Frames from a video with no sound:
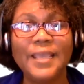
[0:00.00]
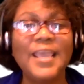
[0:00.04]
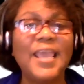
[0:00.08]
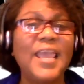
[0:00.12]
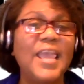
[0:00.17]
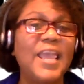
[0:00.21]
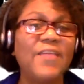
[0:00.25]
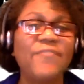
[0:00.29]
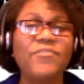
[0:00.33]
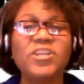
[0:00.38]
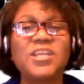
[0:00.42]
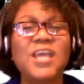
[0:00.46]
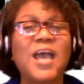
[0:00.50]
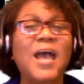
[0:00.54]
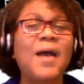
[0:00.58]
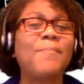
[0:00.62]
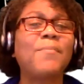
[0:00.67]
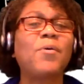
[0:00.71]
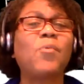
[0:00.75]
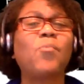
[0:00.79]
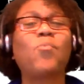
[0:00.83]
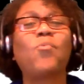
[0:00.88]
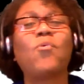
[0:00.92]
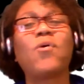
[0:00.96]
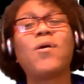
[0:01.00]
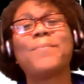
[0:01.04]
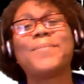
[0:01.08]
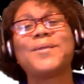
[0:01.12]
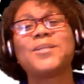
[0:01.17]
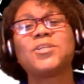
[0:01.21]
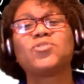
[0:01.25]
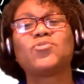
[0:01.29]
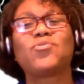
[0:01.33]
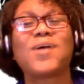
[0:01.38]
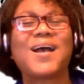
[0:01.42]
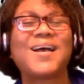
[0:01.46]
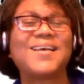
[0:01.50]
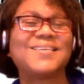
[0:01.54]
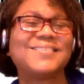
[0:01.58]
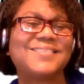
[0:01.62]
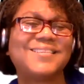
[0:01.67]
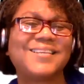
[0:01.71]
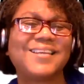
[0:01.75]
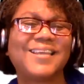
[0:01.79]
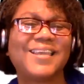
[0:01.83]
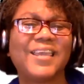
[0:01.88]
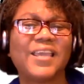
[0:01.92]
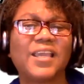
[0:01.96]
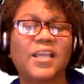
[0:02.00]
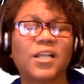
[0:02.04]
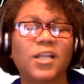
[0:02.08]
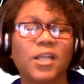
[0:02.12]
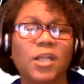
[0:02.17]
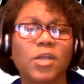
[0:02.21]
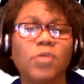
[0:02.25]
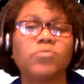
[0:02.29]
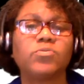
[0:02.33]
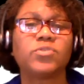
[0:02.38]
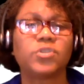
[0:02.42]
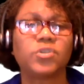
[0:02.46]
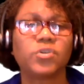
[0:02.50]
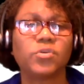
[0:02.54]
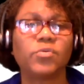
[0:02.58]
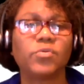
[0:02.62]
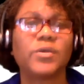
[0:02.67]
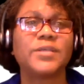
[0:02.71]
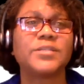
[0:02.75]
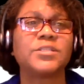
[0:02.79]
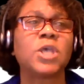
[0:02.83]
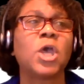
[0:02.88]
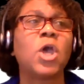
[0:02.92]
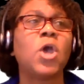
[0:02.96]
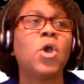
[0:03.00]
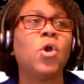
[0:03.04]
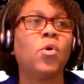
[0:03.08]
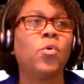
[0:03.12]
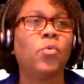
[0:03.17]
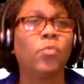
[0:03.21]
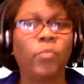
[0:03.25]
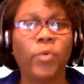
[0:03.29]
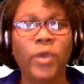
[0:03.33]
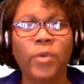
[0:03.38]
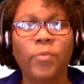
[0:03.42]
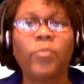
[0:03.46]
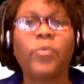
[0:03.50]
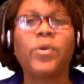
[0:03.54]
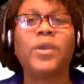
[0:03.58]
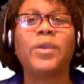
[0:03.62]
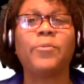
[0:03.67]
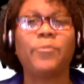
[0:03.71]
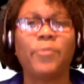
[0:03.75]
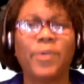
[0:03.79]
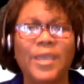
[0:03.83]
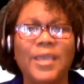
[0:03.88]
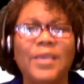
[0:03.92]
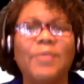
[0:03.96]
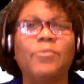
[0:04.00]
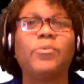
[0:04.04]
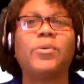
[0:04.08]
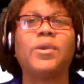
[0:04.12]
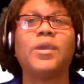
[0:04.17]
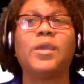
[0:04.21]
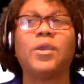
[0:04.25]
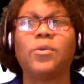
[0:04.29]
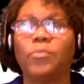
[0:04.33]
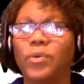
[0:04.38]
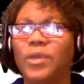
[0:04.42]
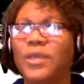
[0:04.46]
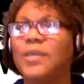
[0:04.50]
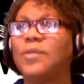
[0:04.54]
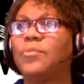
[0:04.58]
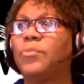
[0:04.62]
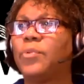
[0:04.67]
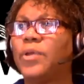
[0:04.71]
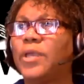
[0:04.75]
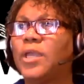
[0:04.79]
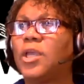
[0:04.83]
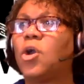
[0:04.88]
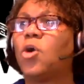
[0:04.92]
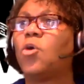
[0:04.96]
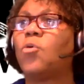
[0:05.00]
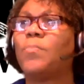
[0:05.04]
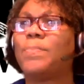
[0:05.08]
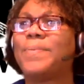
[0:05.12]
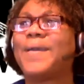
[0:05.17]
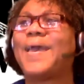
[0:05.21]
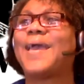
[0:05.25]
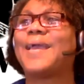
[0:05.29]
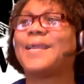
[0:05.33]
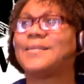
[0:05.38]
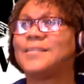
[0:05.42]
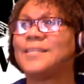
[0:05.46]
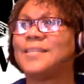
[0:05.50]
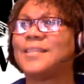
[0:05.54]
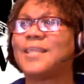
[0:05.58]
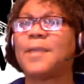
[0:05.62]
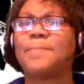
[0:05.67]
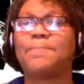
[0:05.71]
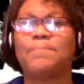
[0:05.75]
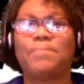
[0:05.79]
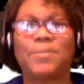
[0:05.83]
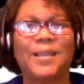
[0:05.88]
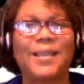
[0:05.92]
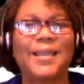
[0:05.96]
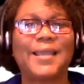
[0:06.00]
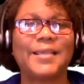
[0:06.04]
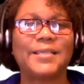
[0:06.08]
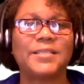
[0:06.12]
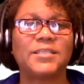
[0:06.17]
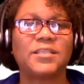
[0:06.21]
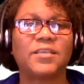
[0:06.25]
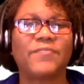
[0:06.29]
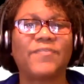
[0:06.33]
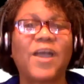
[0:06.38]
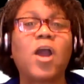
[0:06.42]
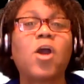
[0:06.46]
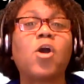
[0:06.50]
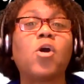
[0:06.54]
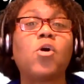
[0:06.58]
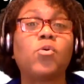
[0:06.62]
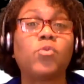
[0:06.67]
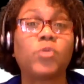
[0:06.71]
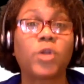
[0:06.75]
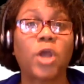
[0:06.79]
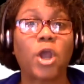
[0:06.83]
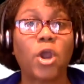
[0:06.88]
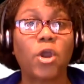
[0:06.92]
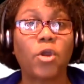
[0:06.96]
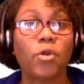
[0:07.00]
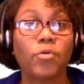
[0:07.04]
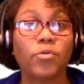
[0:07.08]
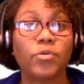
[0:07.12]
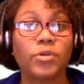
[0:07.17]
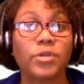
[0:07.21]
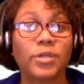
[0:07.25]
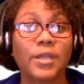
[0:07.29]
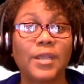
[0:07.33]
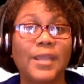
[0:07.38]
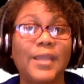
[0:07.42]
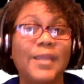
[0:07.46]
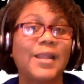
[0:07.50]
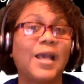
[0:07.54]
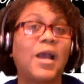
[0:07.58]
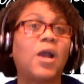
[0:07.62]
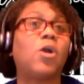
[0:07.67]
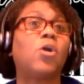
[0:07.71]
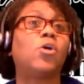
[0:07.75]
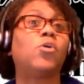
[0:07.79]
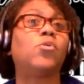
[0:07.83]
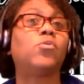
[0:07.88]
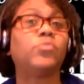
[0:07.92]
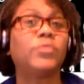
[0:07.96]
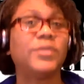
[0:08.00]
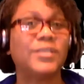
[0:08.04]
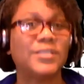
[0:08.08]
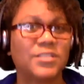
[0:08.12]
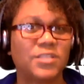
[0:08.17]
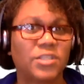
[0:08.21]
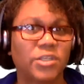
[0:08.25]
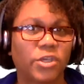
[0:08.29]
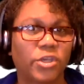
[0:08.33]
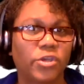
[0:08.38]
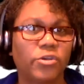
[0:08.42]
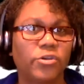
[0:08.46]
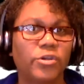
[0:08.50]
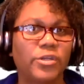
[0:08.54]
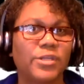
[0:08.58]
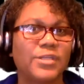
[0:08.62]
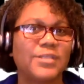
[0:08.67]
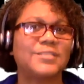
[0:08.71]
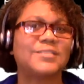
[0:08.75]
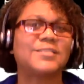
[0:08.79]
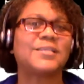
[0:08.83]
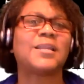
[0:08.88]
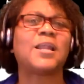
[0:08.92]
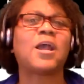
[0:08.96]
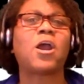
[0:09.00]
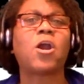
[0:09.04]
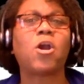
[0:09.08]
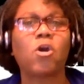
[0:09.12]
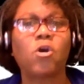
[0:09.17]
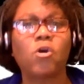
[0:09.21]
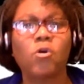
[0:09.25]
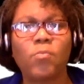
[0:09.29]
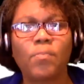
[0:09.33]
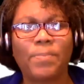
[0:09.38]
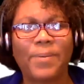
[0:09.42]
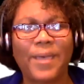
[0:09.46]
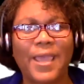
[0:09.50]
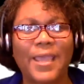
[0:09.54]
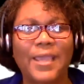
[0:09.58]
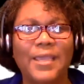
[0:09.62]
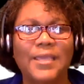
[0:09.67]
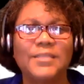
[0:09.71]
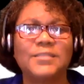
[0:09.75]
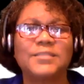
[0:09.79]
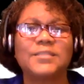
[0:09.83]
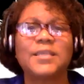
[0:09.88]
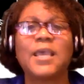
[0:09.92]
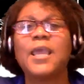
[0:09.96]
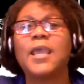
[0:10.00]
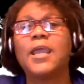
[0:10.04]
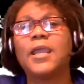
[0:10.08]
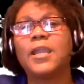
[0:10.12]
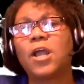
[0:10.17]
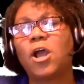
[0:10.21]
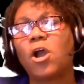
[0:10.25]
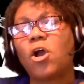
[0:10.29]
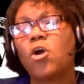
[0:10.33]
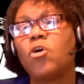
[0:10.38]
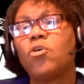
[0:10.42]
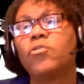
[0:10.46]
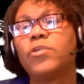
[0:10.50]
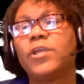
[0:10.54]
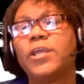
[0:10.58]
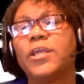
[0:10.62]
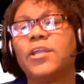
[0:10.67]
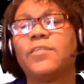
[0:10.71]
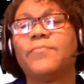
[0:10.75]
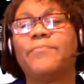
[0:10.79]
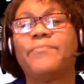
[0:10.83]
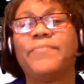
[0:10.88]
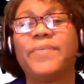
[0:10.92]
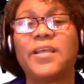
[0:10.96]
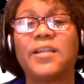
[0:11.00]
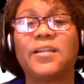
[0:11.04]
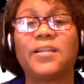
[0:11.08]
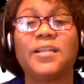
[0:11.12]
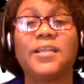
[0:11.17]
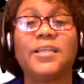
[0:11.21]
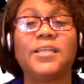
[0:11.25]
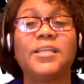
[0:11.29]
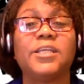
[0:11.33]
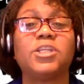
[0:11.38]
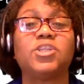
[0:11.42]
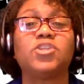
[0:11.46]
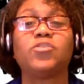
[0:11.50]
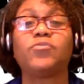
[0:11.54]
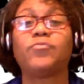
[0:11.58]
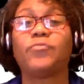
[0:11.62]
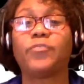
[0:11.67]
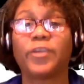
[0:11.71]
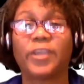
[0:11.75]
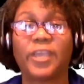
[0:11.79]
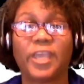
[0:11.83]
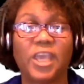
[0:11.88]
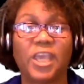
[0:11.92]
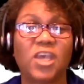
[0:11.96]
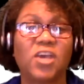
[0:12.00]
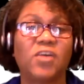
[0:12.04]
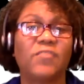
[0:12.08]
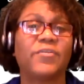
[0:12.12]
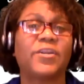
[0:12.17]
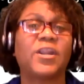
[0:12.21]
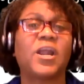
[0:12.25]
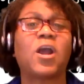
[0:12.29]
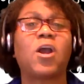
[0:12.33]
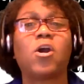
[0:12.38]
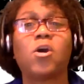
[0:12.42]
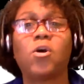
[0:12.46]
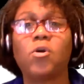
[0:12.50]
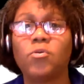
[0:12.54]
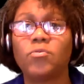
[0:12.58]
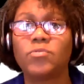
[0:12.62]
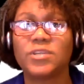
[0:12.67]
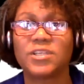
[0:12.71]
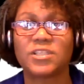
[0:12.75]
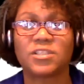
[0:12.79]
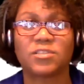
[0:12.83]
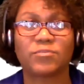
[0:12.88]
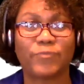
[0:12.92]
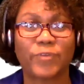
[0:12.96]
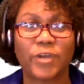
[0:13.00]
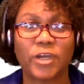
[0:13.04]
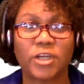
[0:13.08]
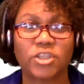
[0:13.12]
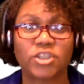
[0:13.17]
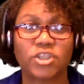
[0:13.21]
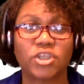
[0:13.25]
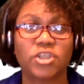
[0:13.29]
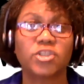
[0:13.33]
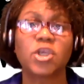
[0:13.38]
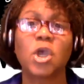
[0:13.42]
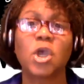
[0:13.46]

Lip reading: Every time a woman tries to get close to us, we go back to that place of our own hurt and our own insecurities and our own pains and our own inability to forgive and our own dysfunctions.